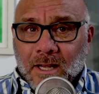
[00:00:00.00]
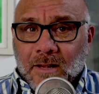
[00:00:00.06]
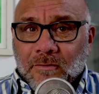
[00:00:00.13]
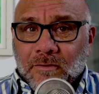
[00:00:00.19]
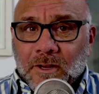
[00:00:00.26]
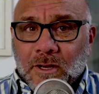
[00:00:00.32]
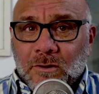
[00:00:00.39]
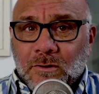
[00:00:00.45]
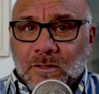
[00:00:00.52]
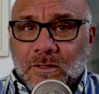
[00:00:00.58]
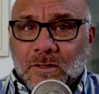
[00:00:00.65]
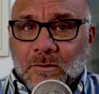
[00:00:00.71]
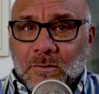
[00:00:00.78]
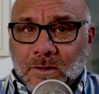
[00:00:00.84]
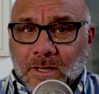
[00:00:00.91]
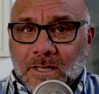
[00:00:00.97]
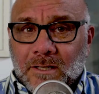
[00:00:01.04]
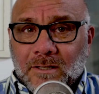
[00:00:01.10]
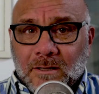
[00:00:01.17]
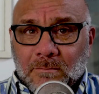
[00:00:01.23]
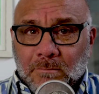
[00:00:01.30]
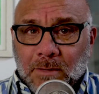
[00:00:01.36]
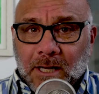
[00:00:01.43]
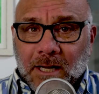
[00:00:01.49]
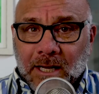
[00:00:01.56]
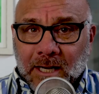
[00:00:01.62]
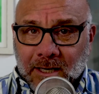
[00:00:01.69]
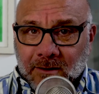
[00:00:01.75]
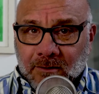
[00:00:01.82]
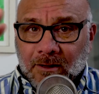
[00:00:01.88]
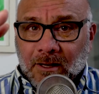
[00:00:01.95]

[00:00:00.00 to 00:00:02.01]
And those two things combined,